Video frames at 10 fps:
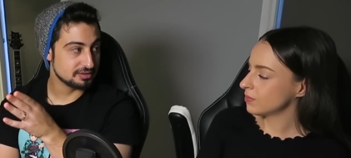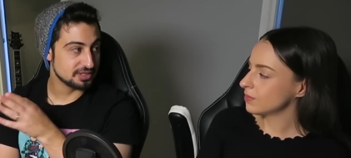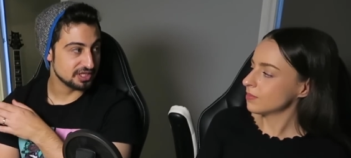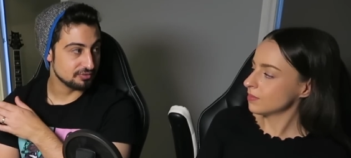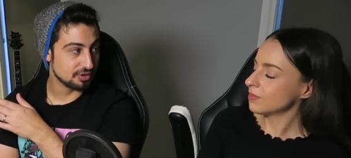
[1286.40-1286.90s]
Speaker 1: the
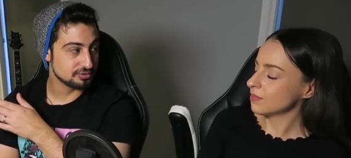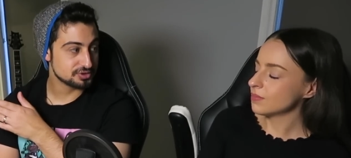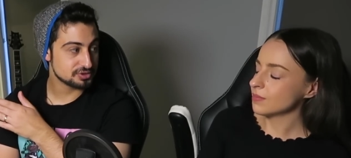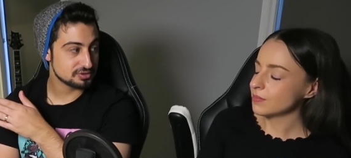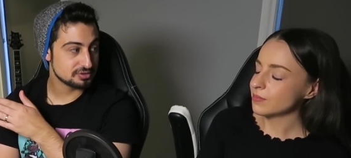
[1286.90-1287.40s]

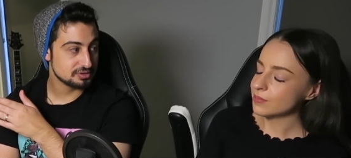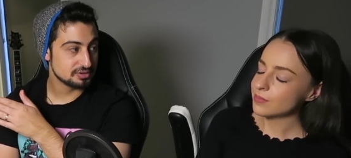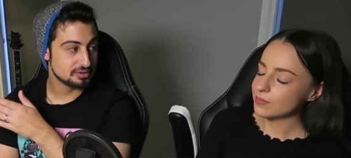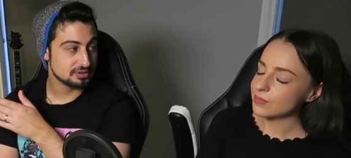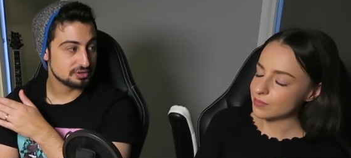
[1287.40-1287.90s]
heroes.
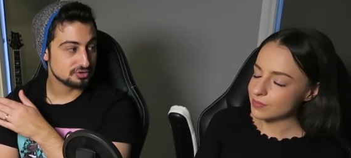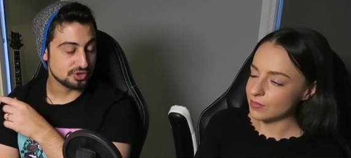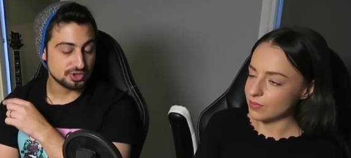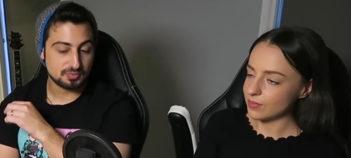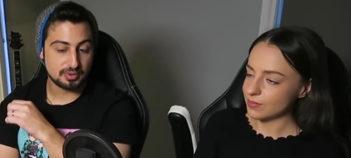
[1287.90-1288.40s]
So
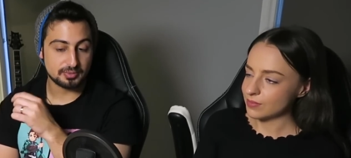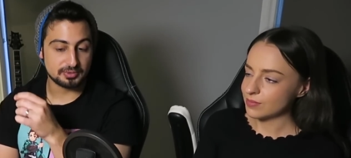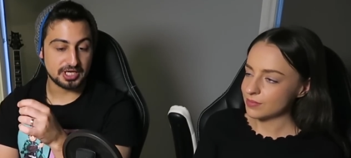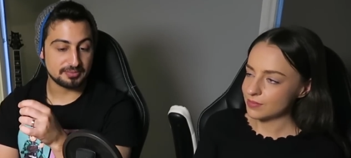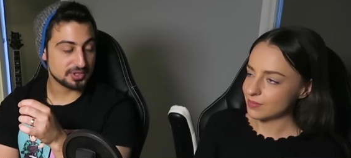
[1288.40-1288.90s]
he's
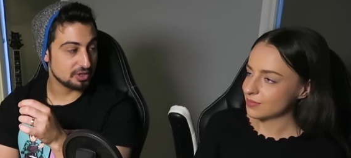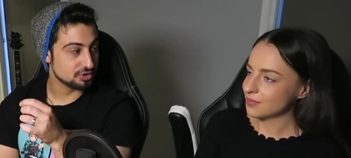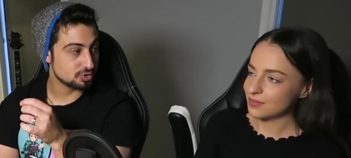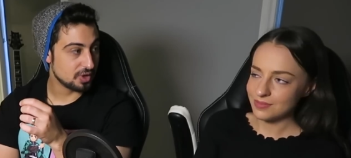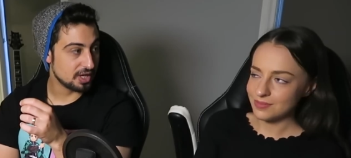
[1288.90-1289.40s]
probably up there
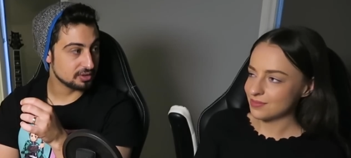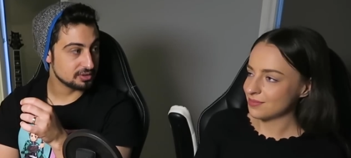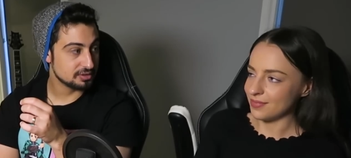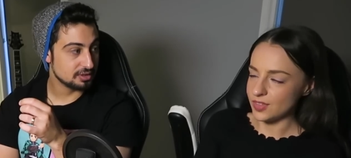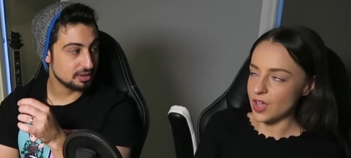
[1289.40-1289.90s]
as well.
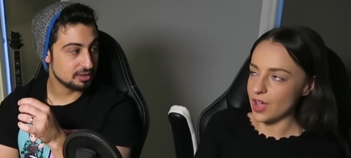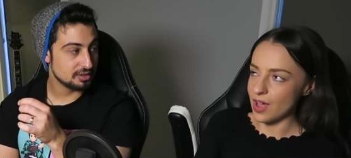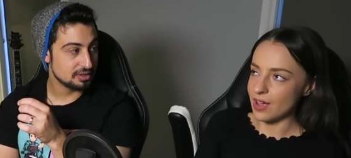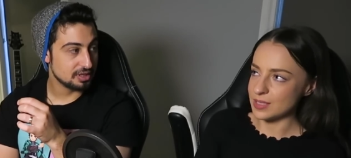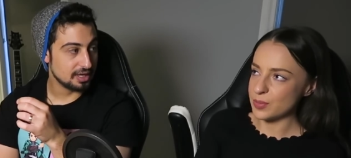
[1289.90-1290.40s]

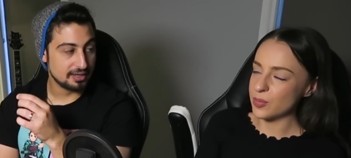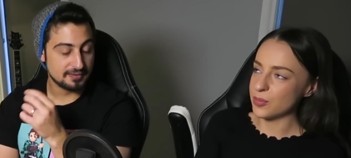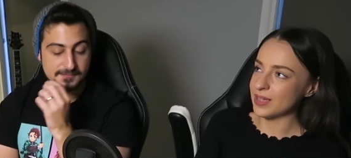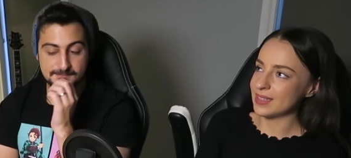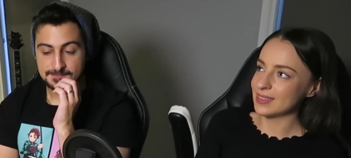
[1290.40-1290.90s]
Yeah, he's
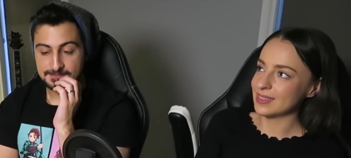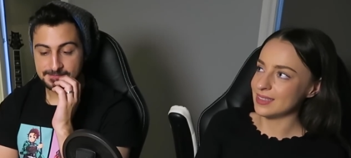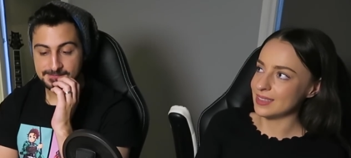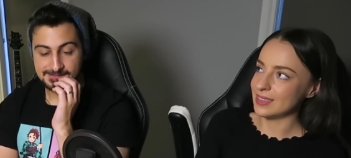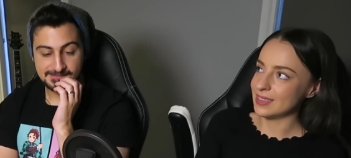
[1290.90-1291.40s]
probably...
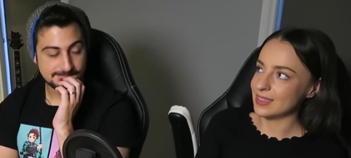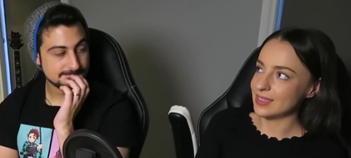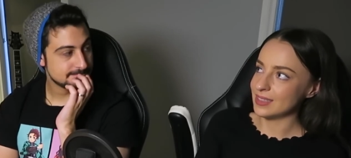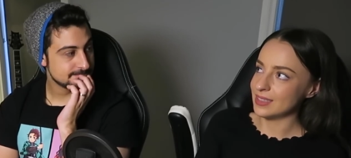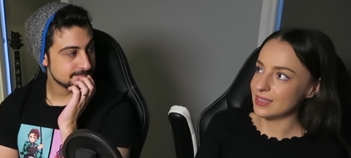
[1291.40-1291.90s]

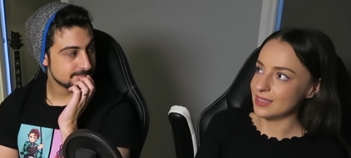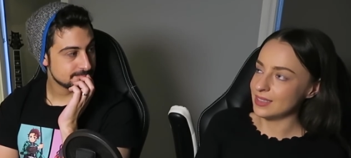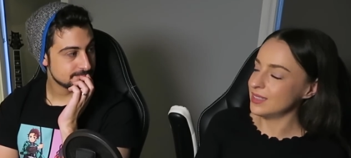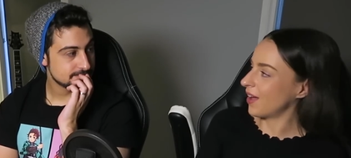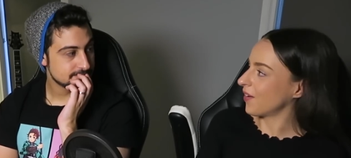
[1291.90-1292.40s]

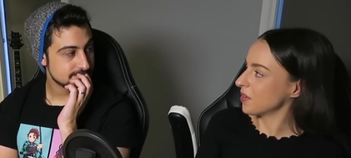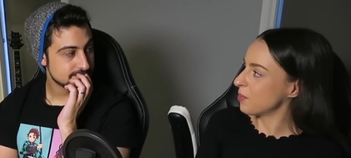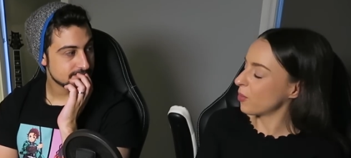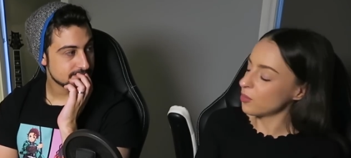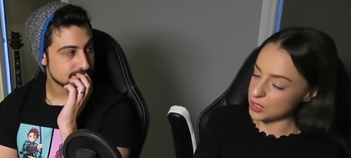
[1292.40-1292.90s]
Speaker 2: Yeah, he
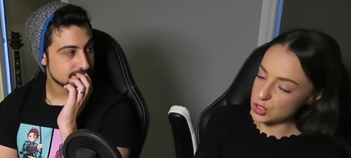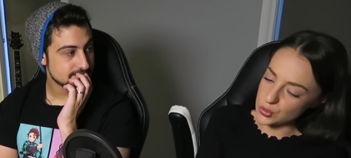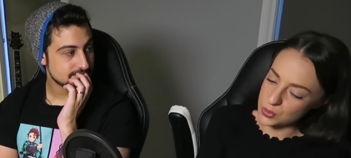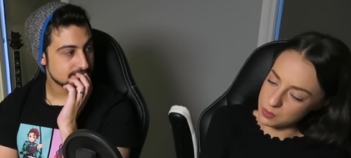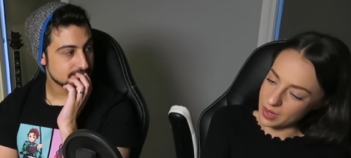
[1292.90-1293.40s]
probably
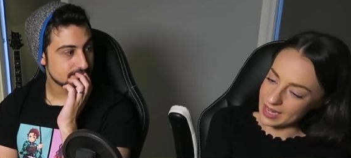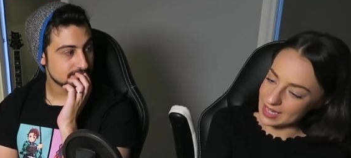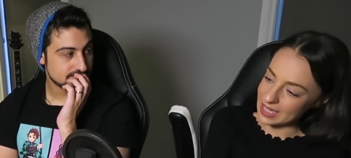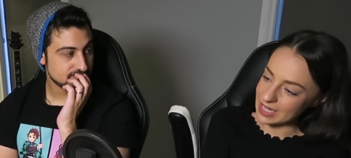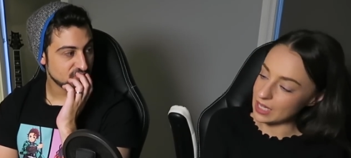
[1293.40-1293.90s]
should
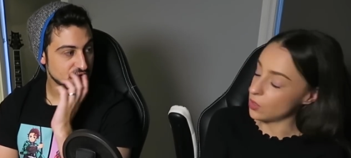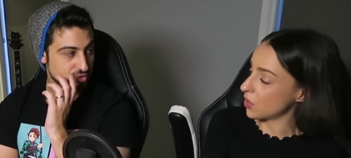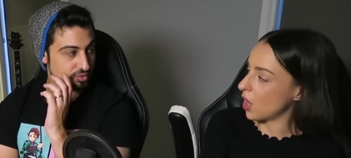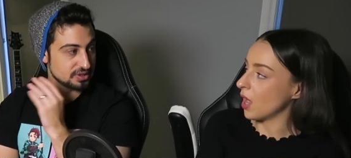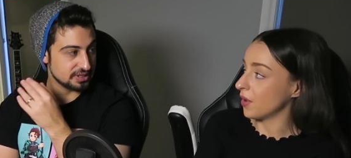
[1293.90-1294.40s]
be a lot
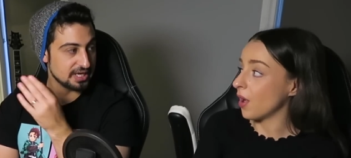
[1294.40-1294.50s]
Speaker 1: higher up.